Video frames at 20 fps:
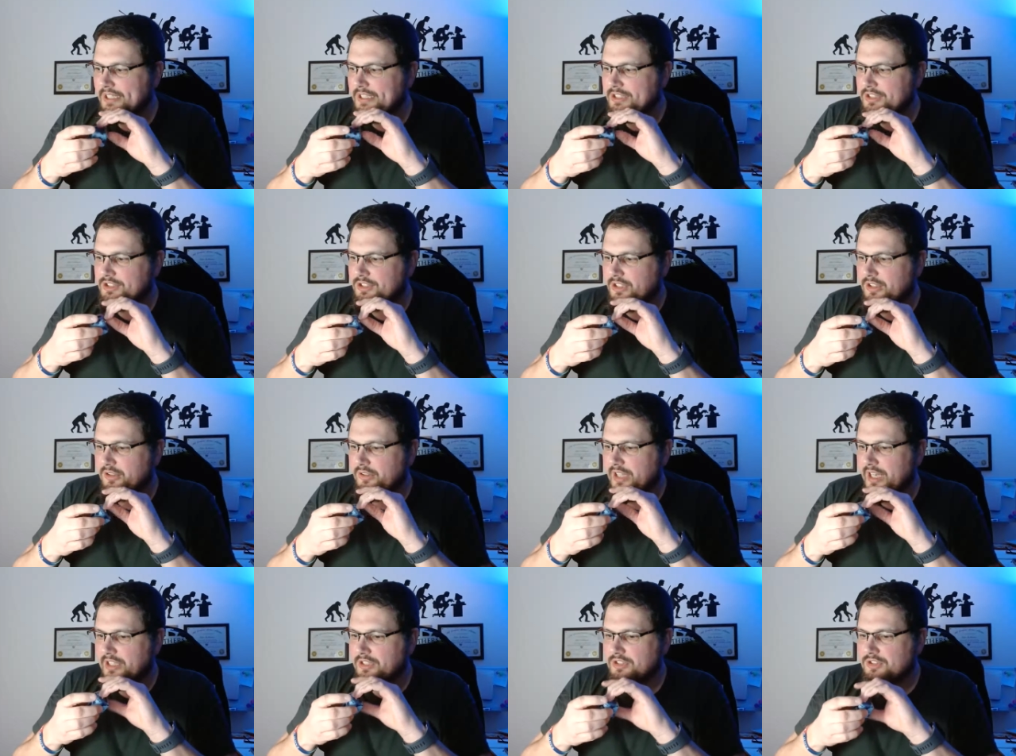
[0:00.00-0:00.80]
So
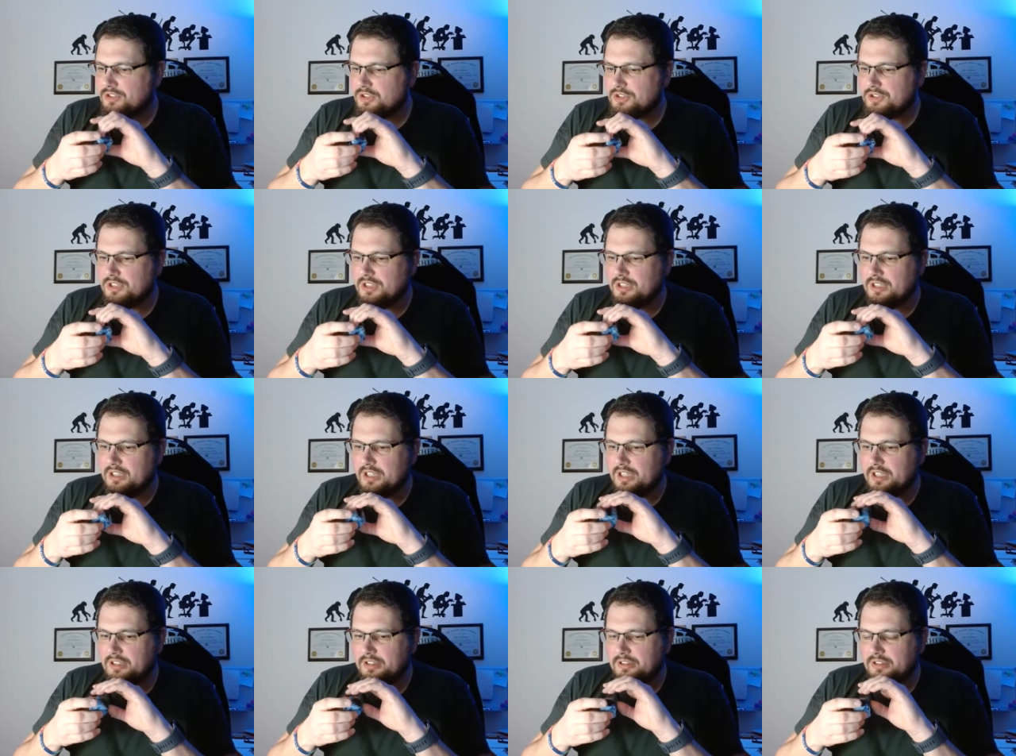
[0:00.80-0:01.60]
that's just
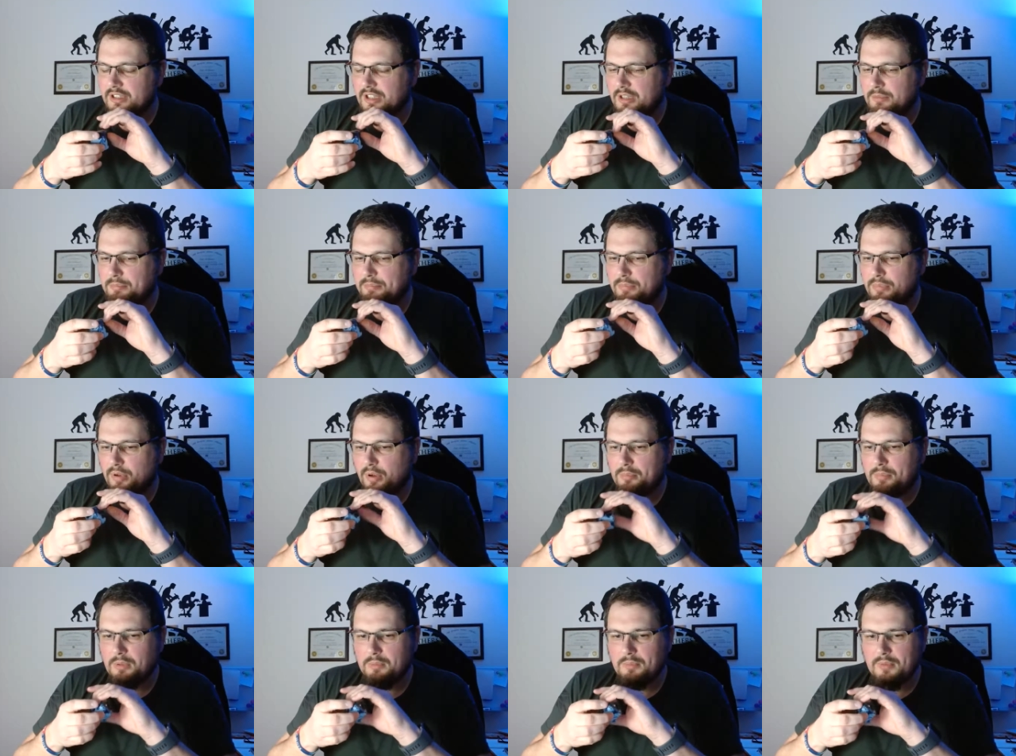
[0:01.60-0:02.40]
a
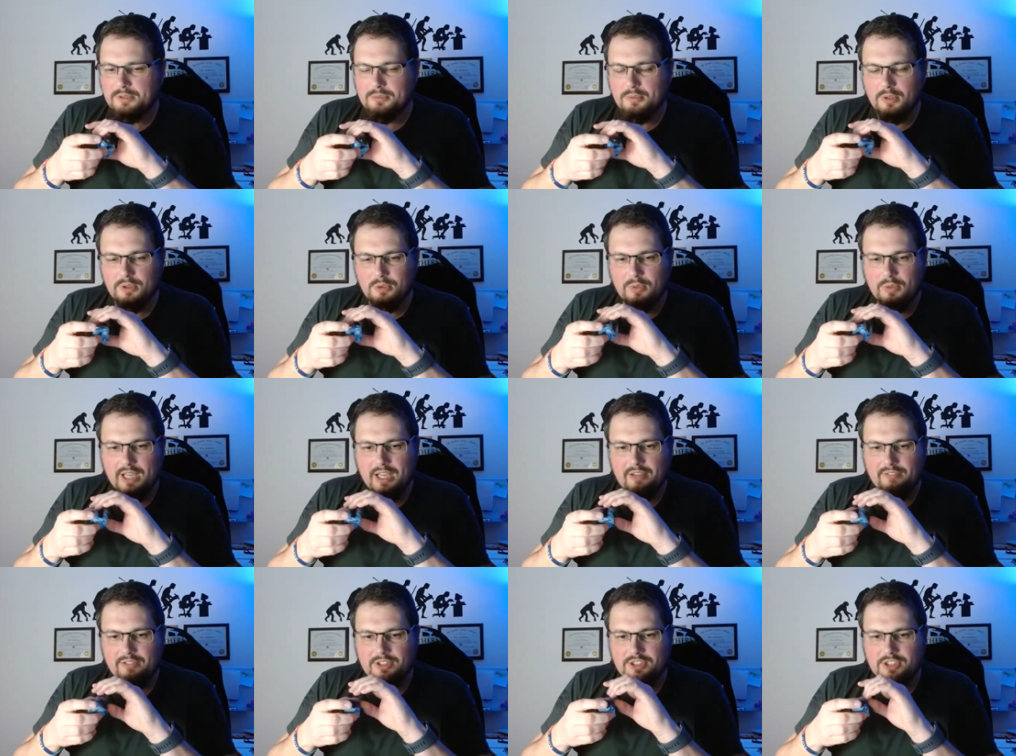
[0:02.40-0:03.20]
problem, I suppose, we
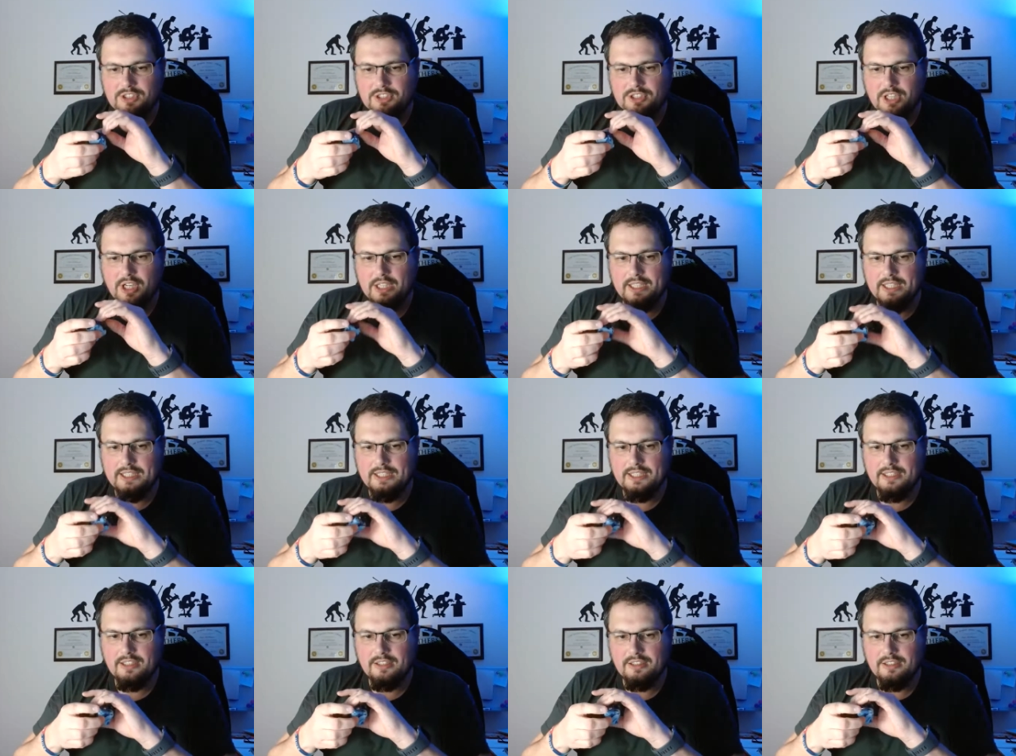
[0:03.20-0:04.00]
have in
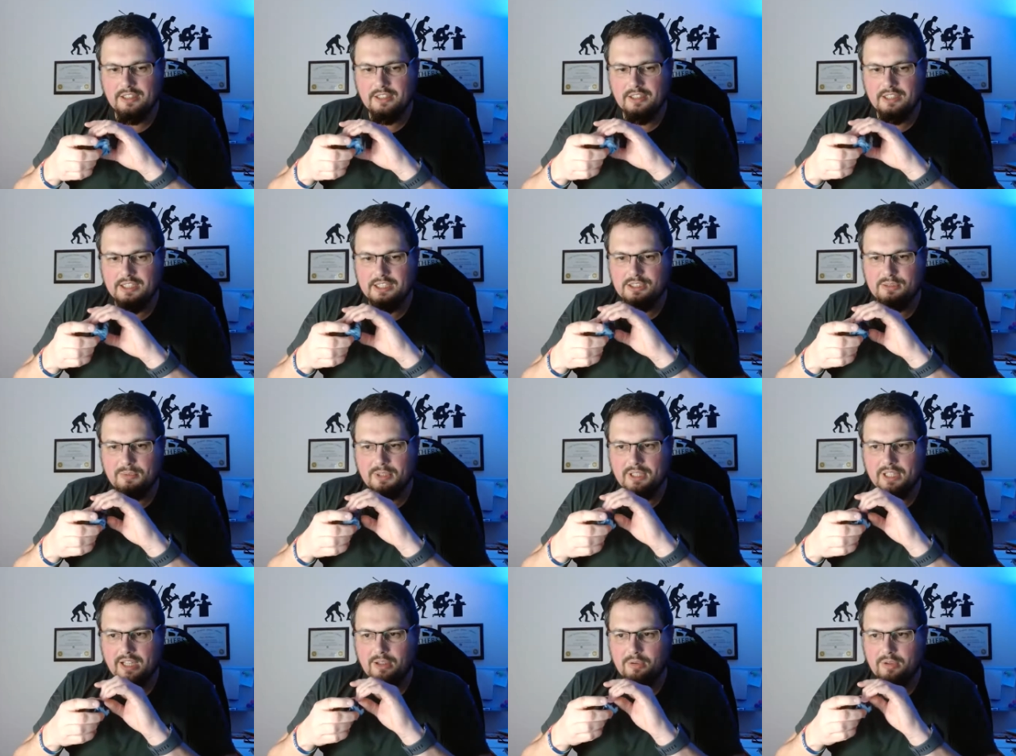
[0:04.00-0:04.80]
society that needs to be
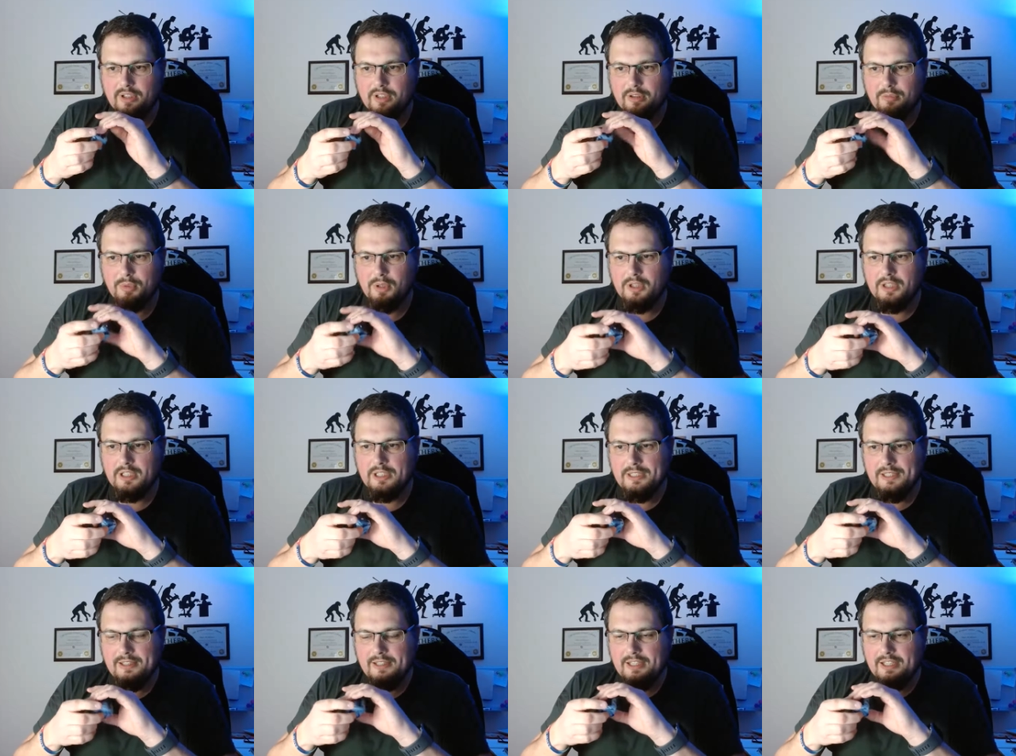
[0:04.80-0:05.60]
dealt with. But
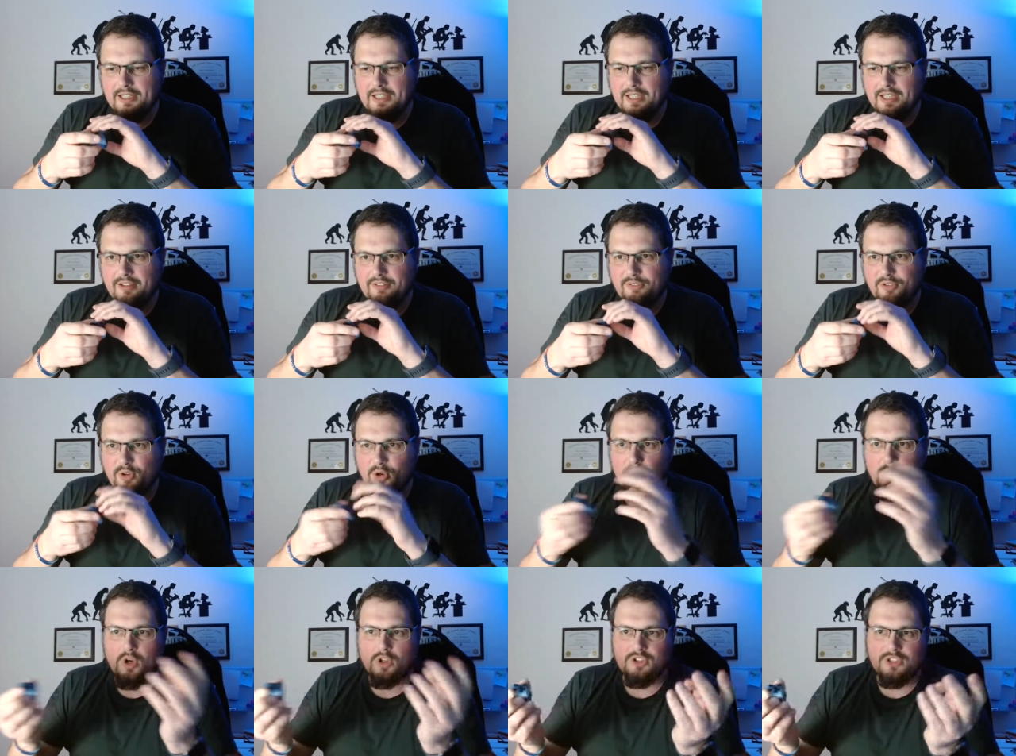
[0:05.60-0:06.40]
if you're
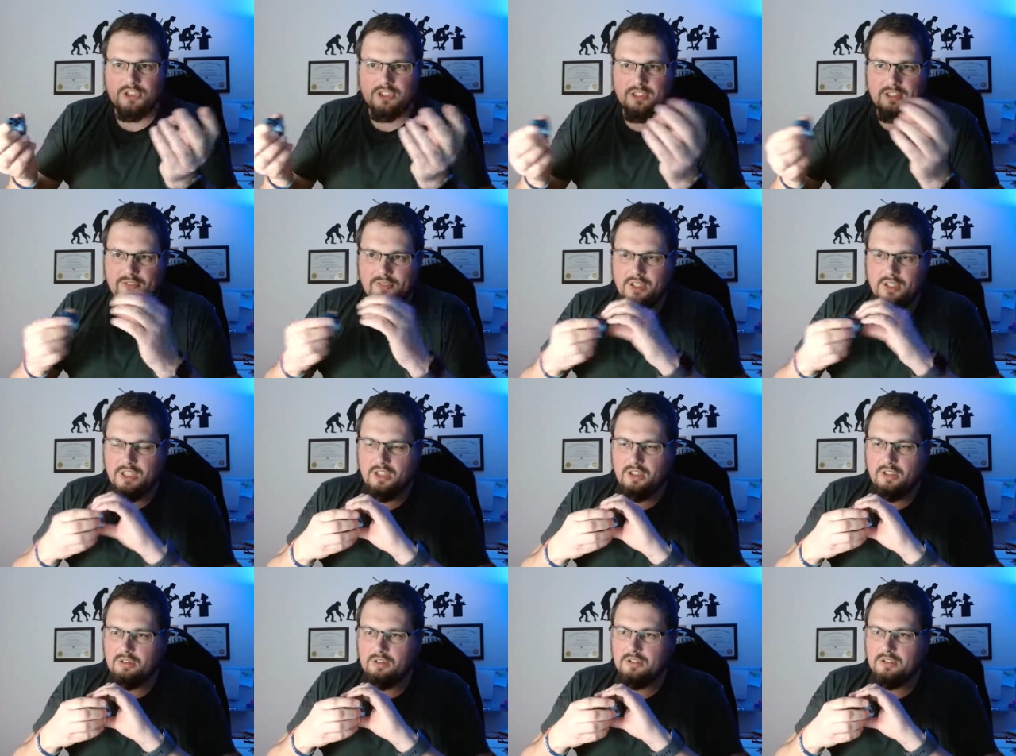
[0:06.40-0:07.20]
watching this
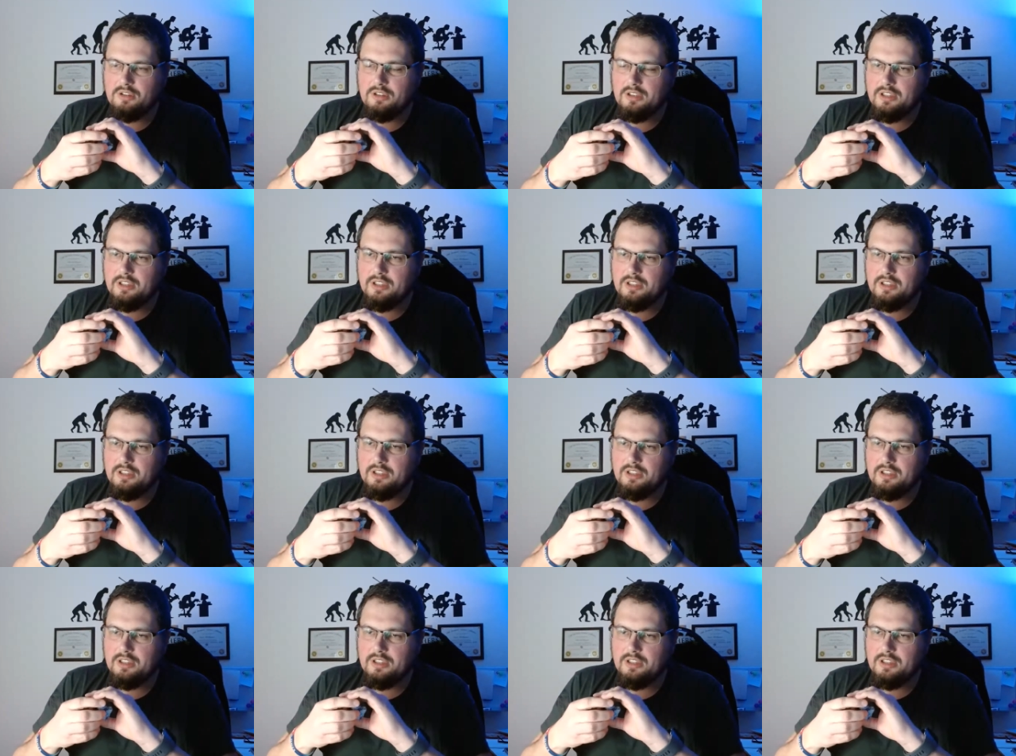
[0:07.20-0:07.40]
video,